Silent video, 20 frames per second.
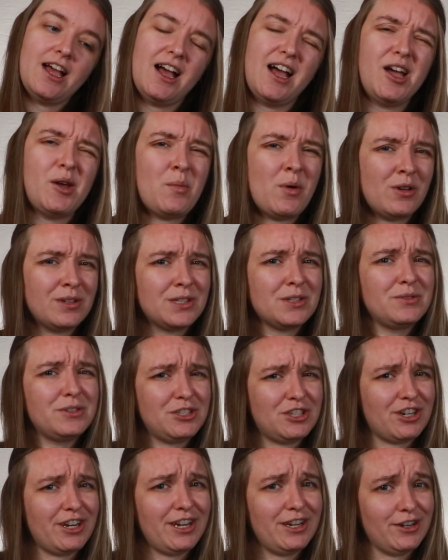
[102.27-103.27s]
I'm also a
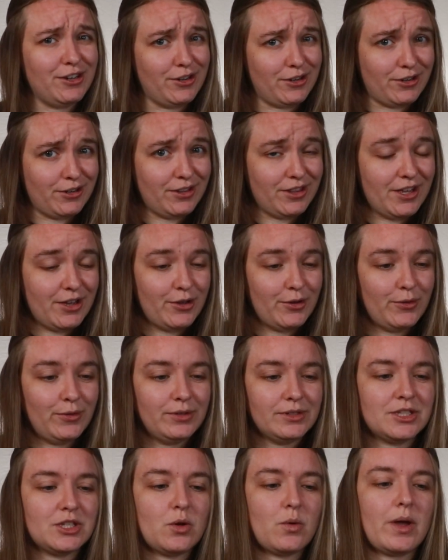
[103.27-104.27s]
giant nerd though,
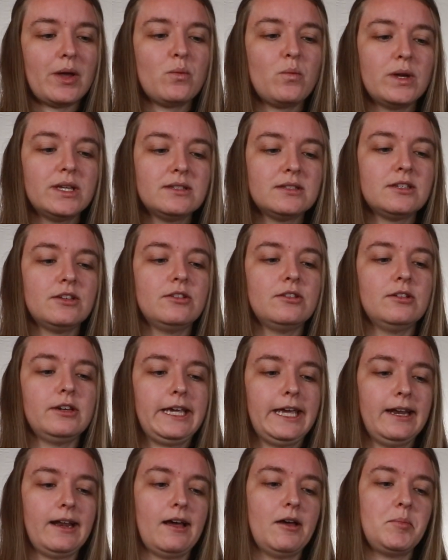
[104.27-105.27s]
so I went to look
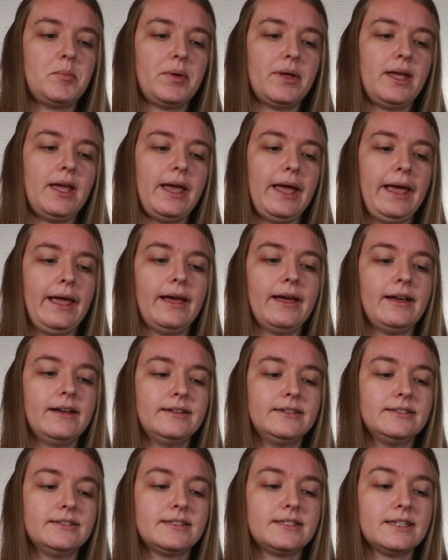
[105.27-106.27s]
it up,
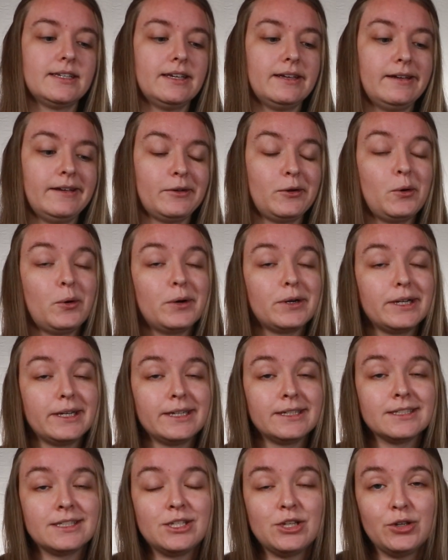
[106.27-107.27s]
and
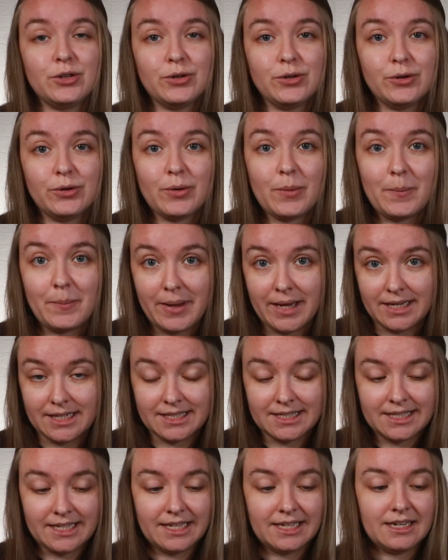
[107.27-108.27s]
according to
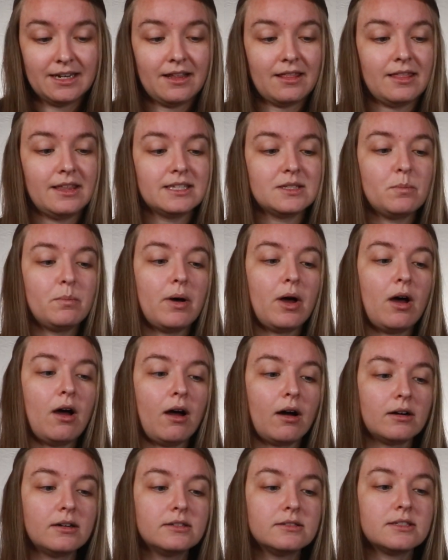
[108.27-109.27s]
medicine, this
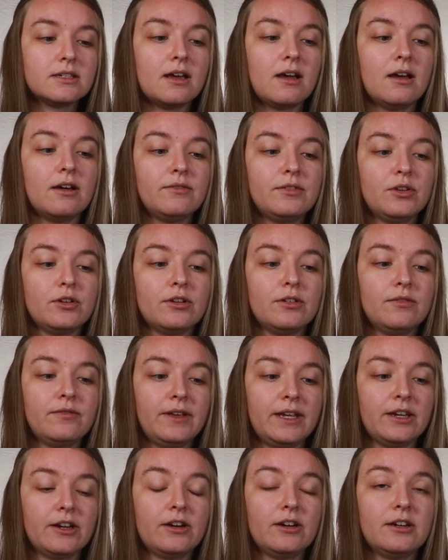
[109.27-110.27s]
part of your
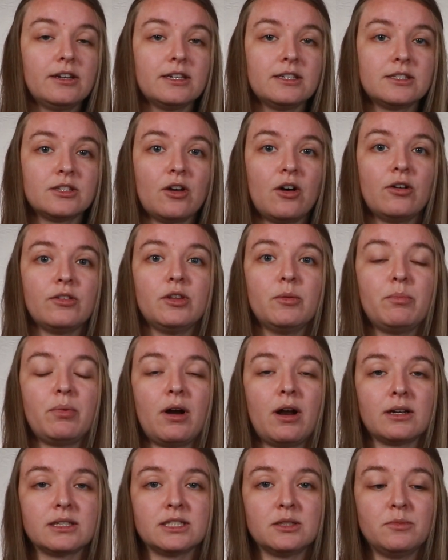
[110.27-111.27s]
finger is called the
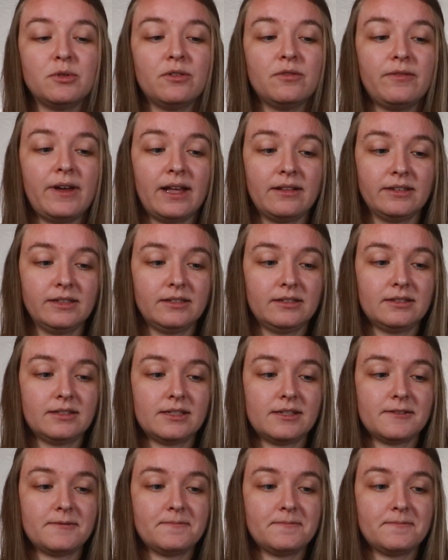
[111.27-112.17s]
proximal phalanx.